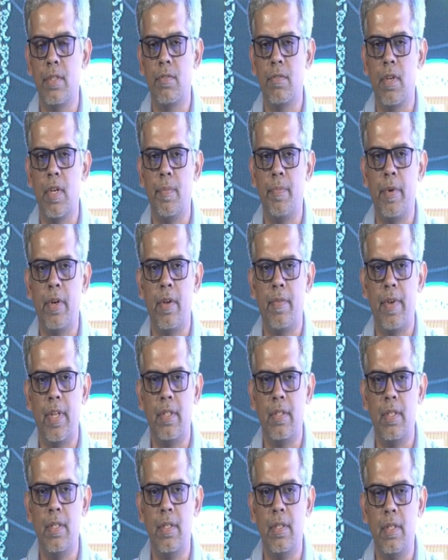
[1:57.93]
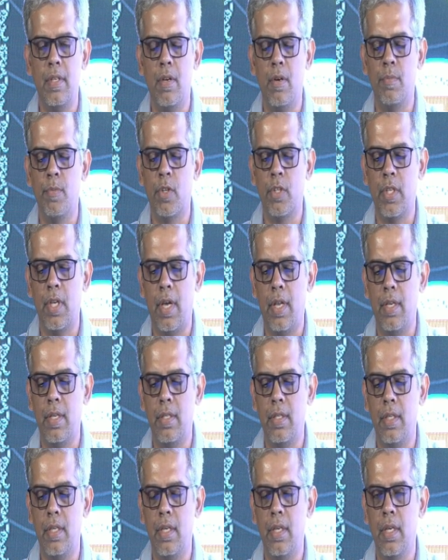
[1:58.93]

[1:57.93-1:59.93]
development of HCC or mortality,